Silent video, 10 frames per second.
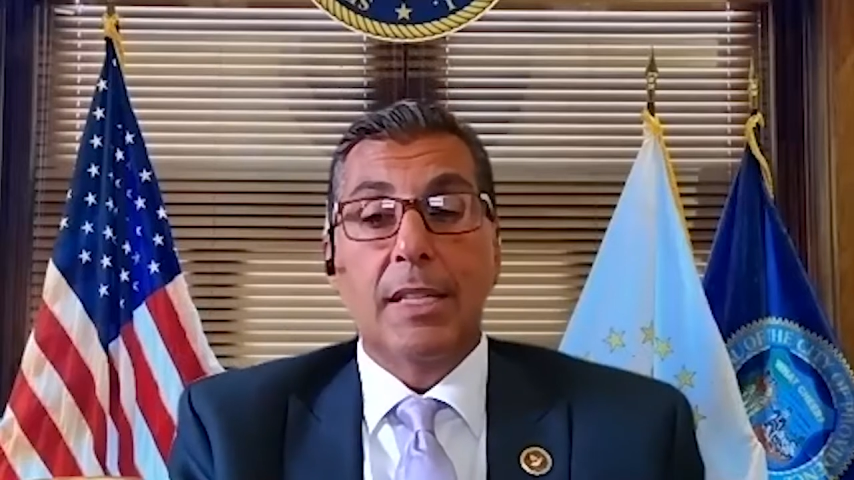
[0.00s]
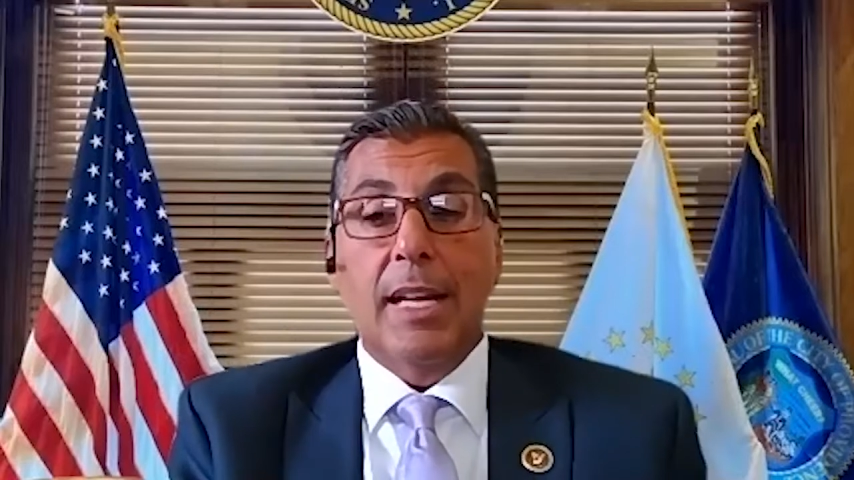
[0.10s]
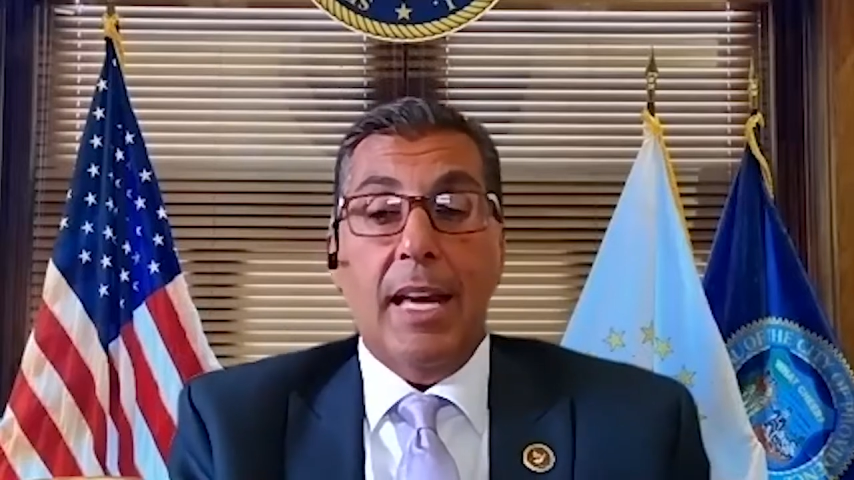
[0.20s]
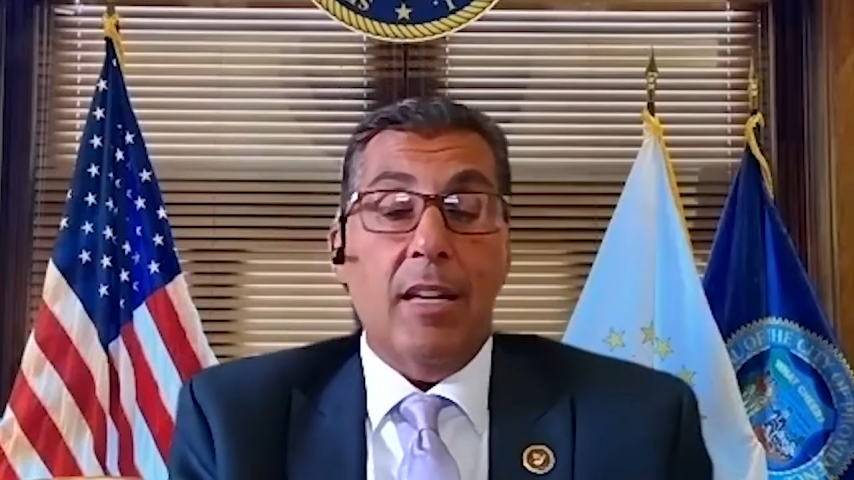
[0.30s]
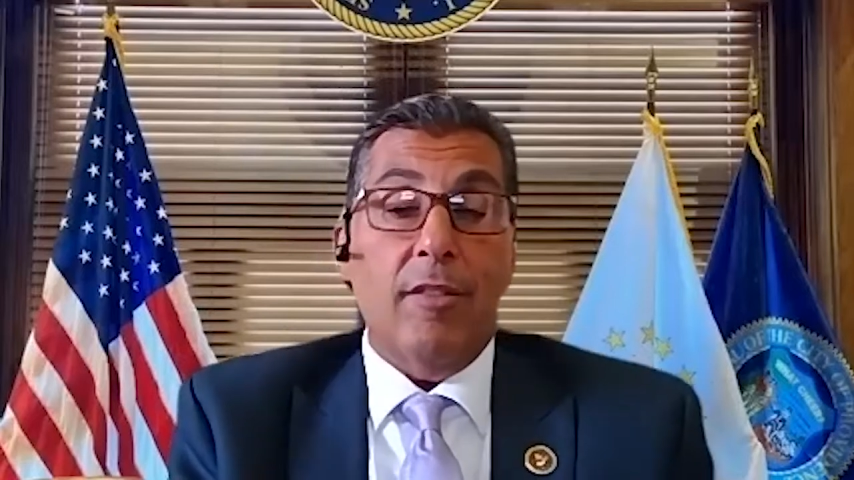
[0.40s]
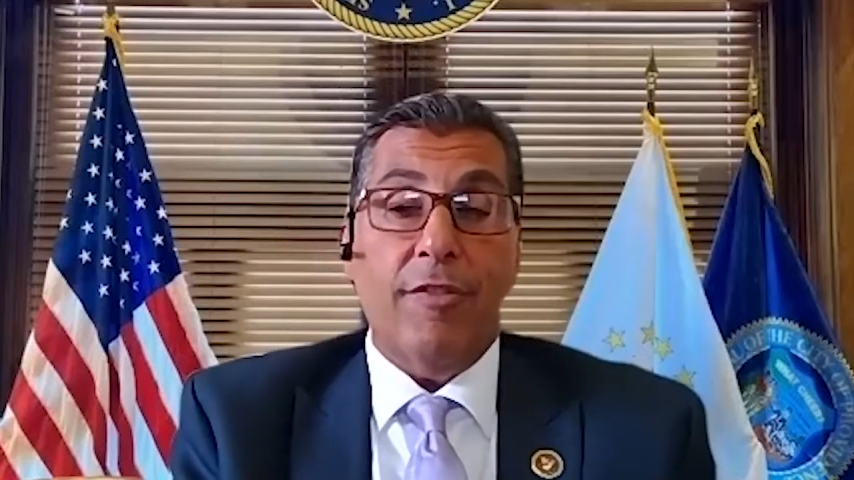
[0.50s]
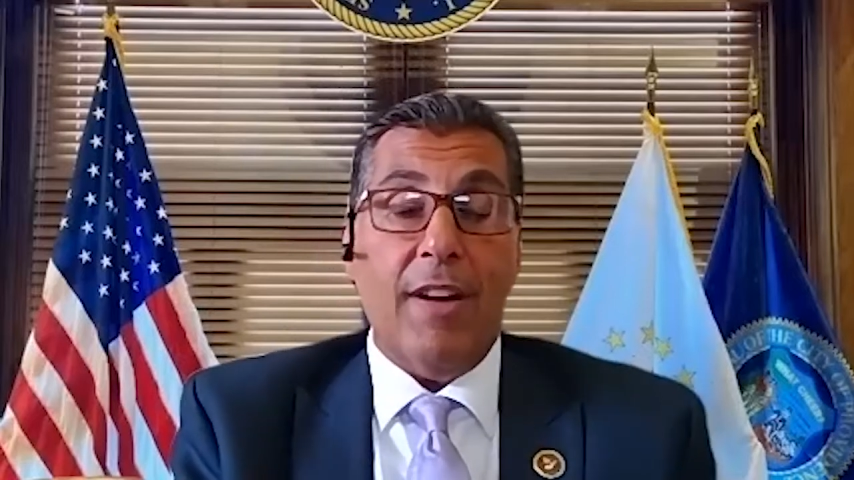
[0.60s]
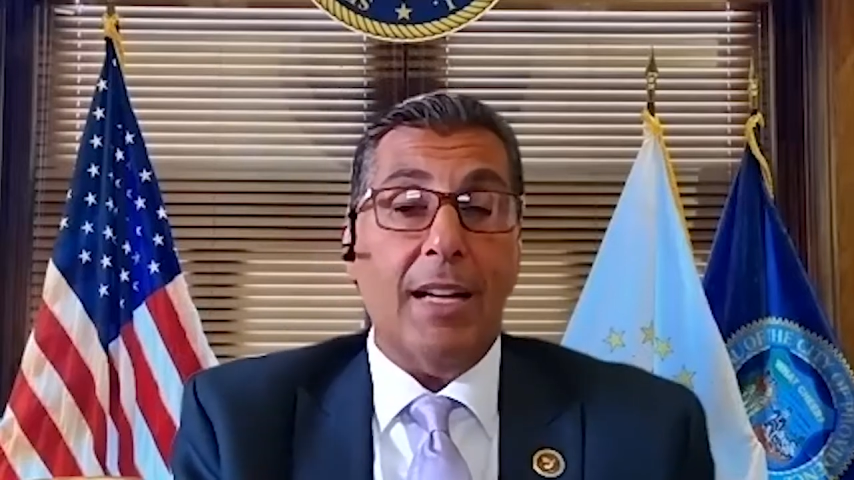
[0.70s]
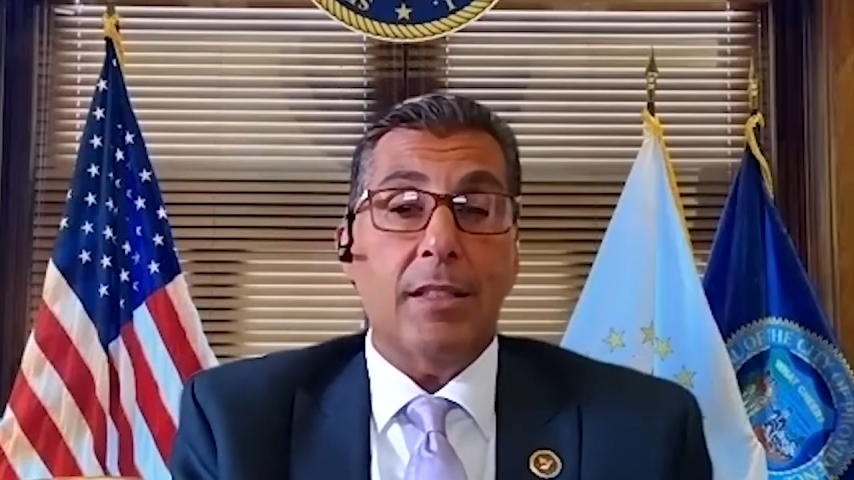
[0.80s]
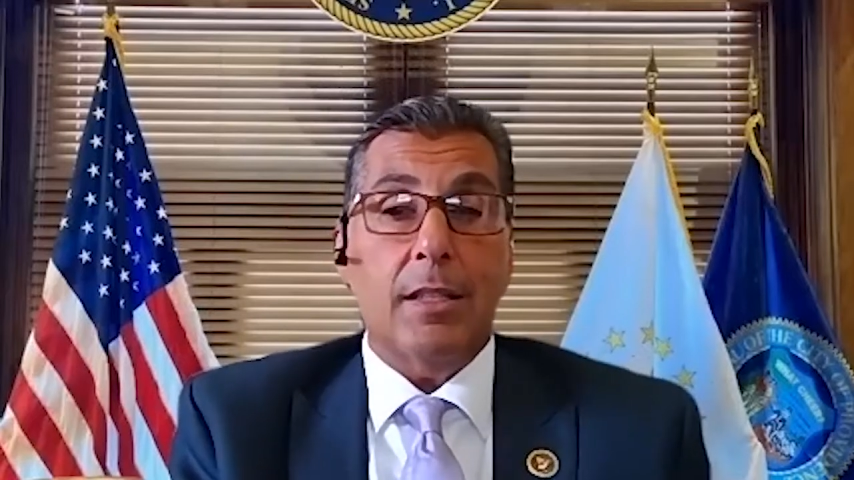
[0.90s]
and in
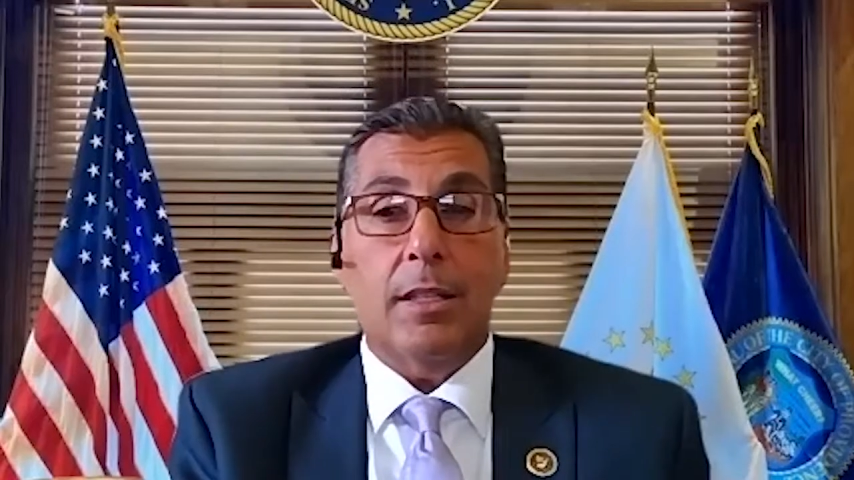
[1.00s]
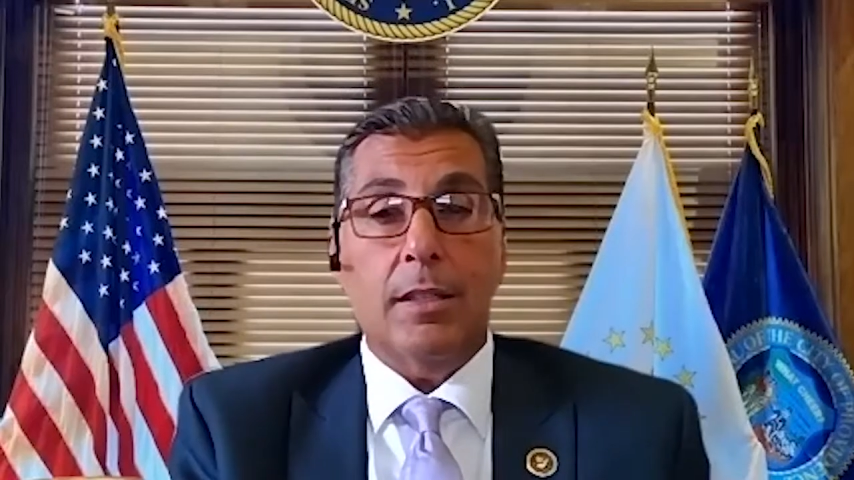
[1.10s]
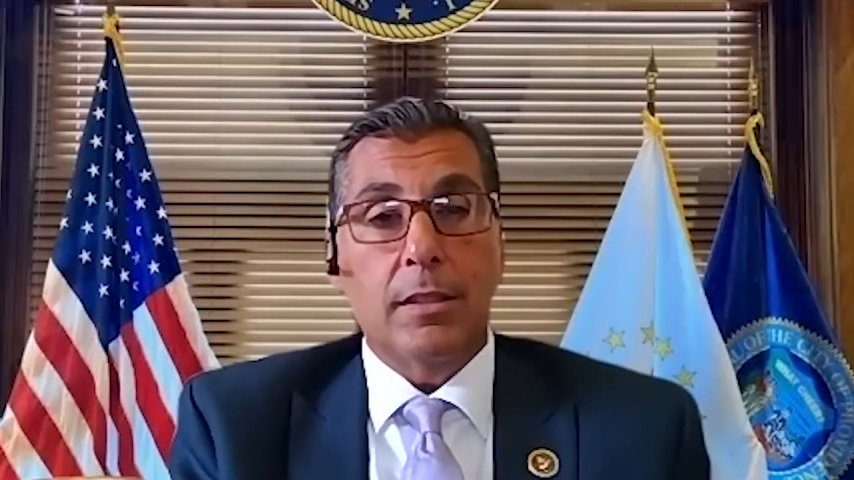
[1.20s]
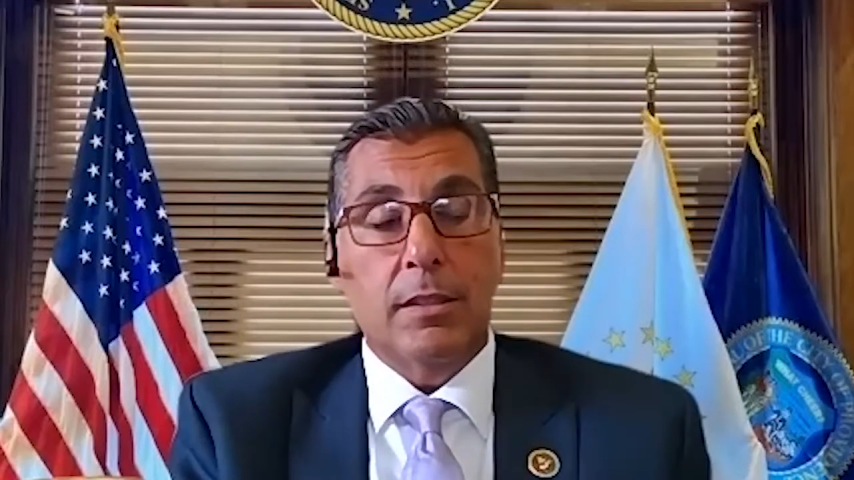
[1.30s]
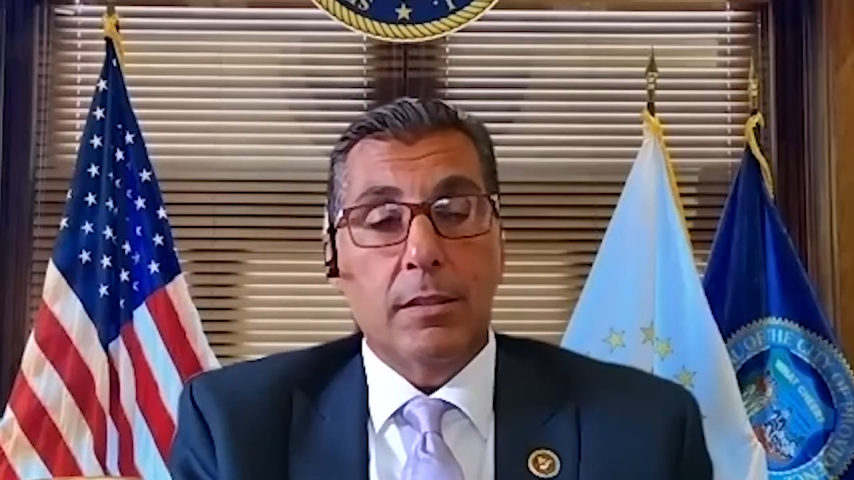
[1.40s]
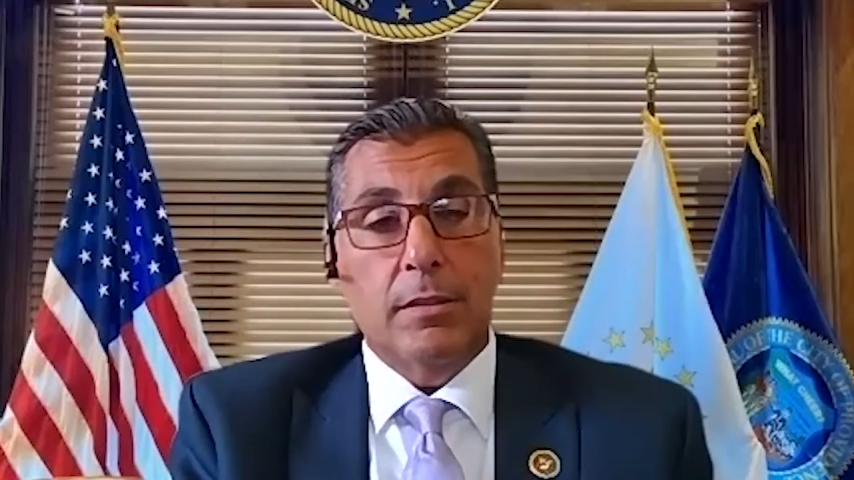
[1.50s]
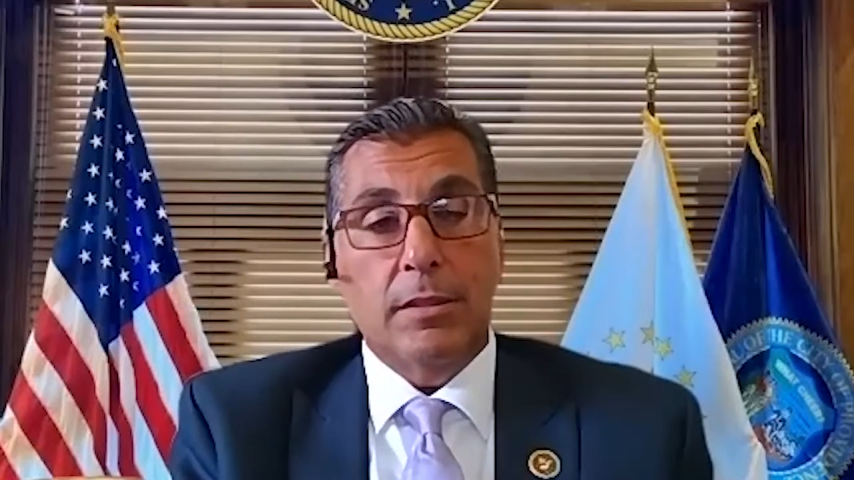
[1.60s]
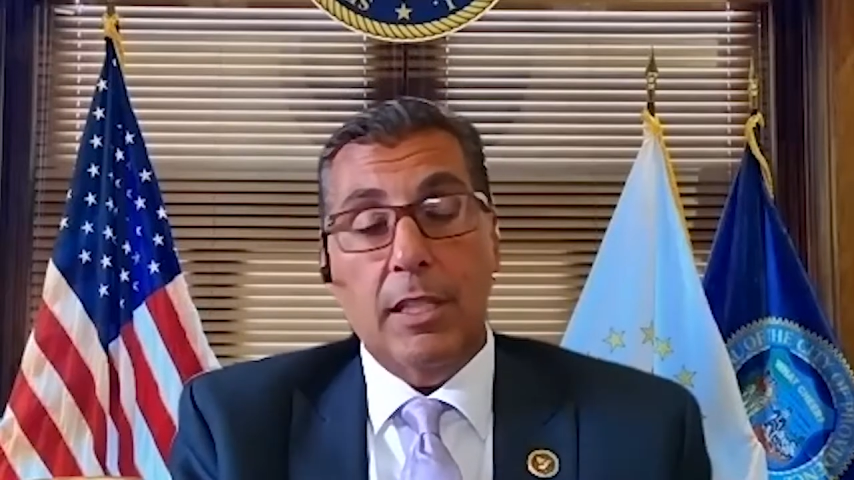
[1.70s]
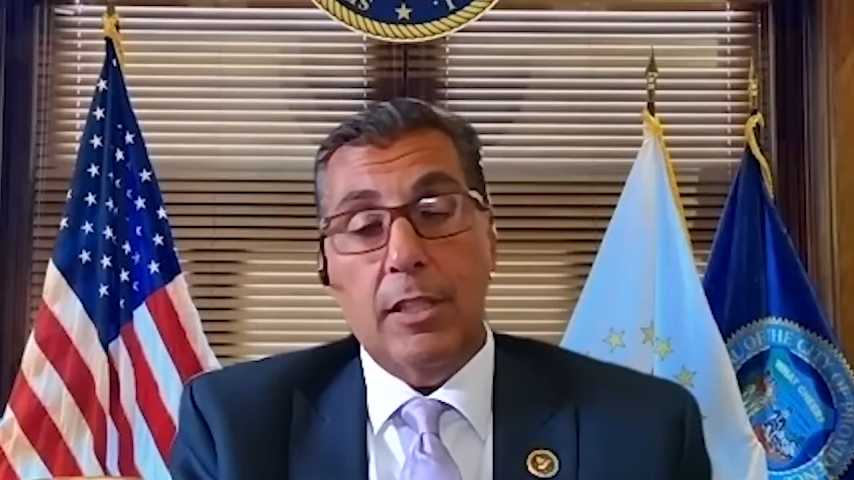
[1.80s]
fact didn't